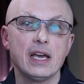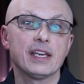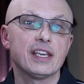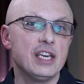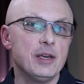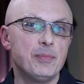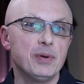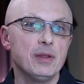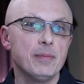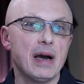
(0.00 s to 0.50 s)

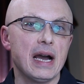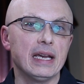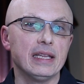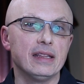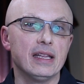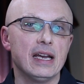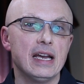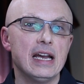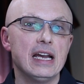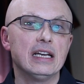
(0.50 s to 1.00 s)
Keep in mind
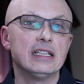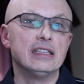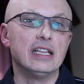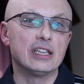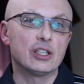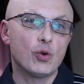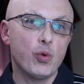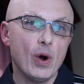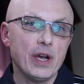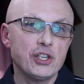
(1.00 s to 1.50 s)

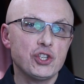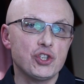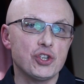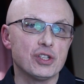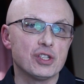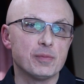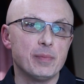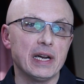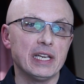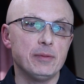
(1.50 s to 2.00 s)
that
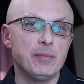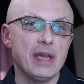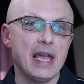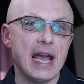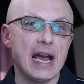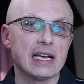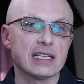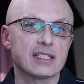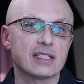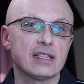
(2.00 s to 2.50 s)
questions might be
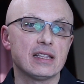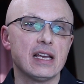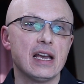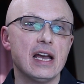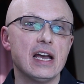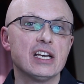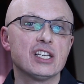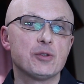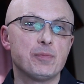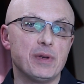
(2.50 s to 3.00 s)
asked
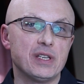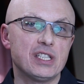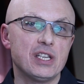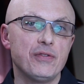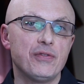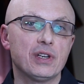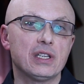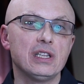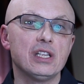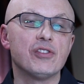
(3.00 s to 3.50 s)

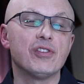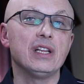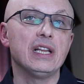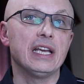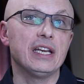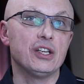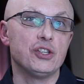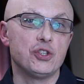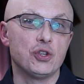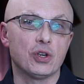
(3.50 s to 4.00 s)
specifically
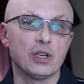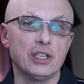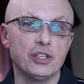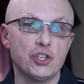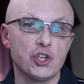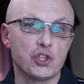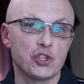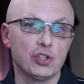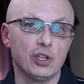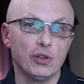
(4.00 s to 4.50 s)
related to
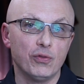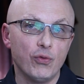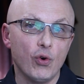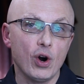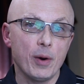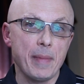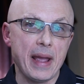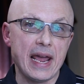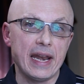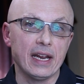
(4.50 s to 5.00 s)
conditional
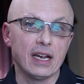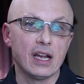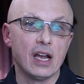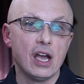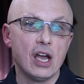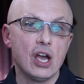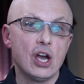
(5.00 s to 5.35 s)
formatting,